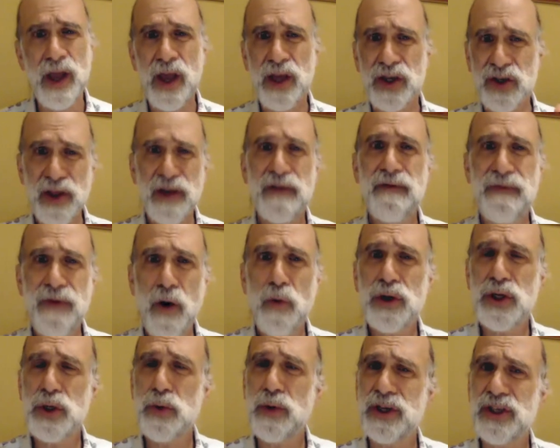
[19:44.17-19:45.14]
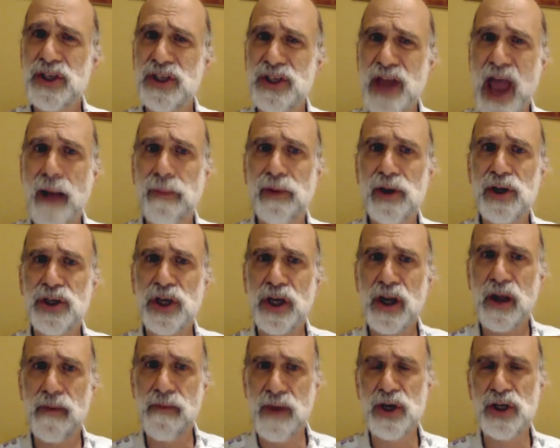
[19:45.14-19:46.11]
So they vote to establish a
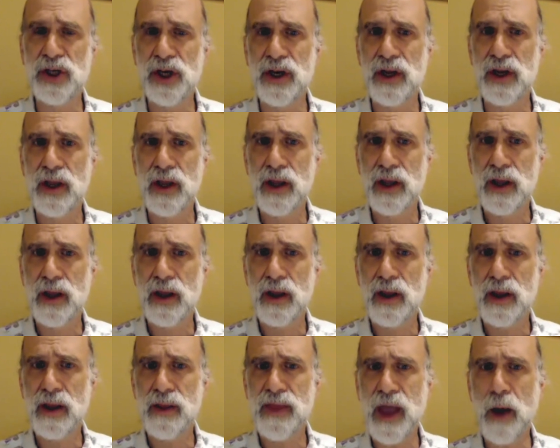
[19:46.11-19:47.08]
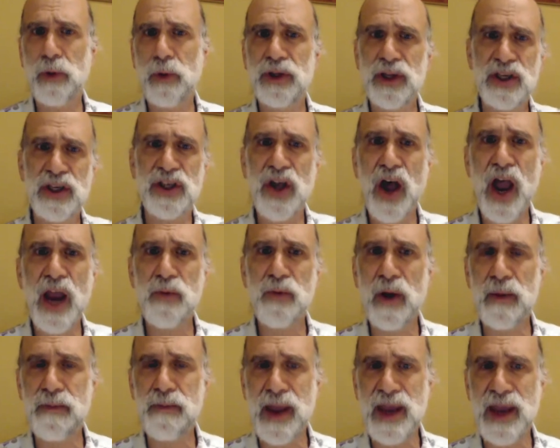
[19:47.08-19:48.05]
commission that will decide
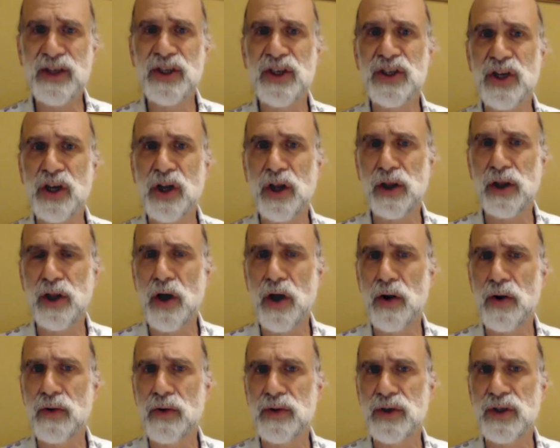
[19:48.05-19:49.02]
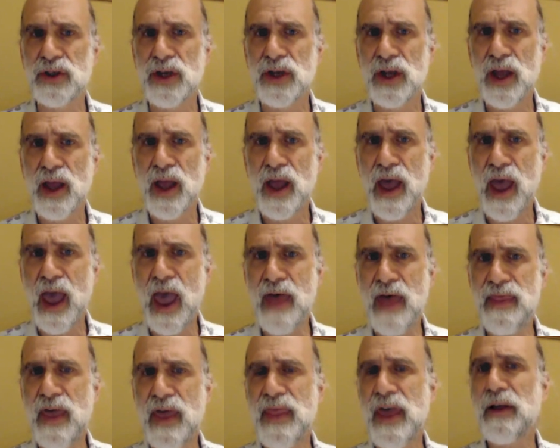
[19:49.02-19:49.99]
what bases to close,
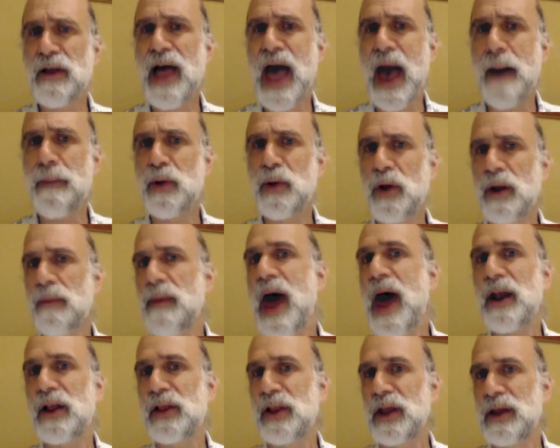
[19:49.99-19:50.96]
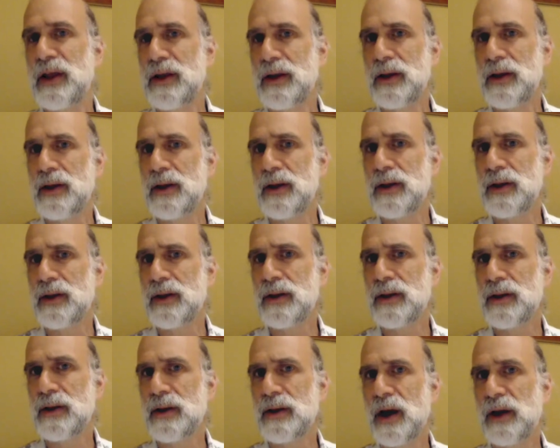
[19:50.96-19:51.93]
and then they'll happen automatically,
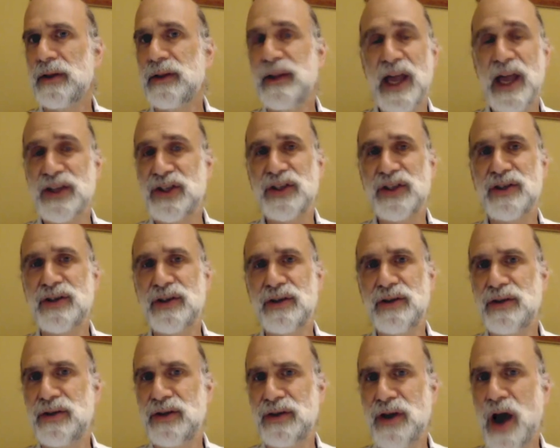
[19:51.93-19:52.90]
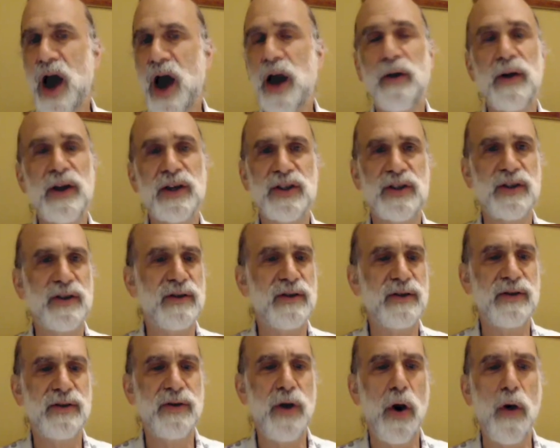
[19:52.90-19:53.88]
unless Congress
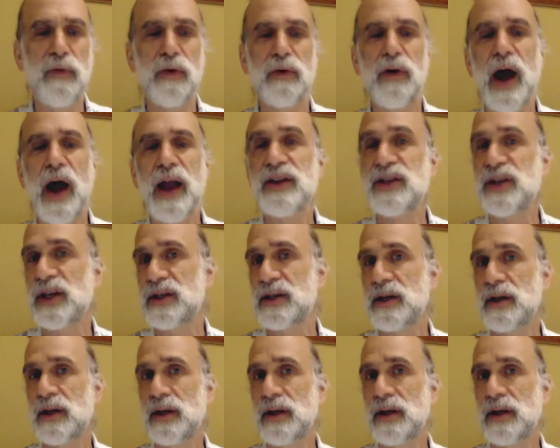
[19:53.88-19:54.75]
overrides it.